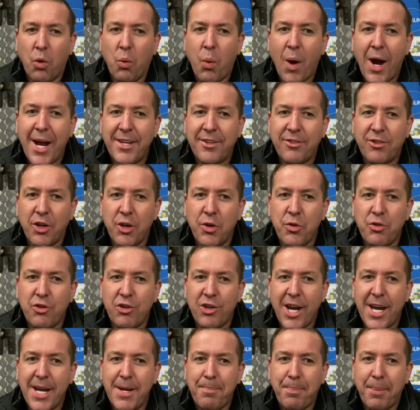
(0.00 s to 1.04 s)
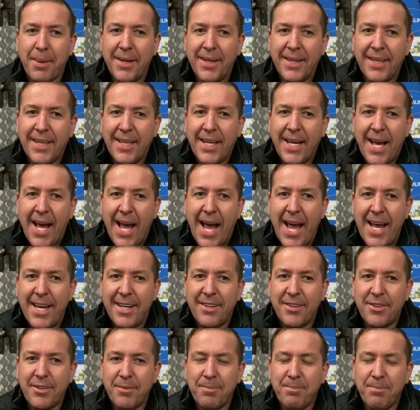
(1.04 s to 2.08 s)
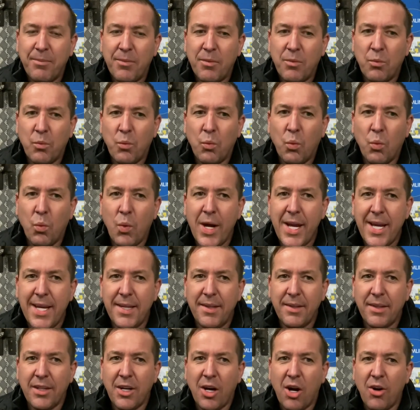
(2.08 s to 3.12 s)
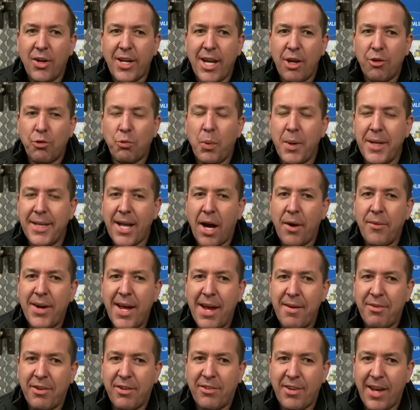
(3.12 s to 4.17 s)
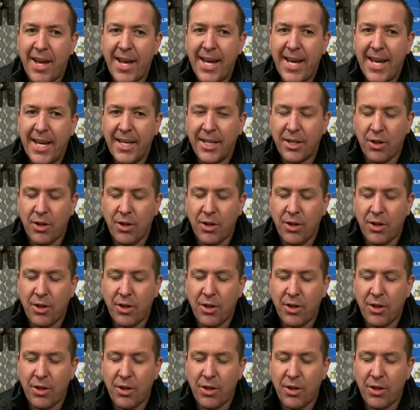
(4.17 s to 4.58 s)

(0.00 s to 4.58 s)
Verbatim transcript: way too cheap. And we, I guess we don't ever say it.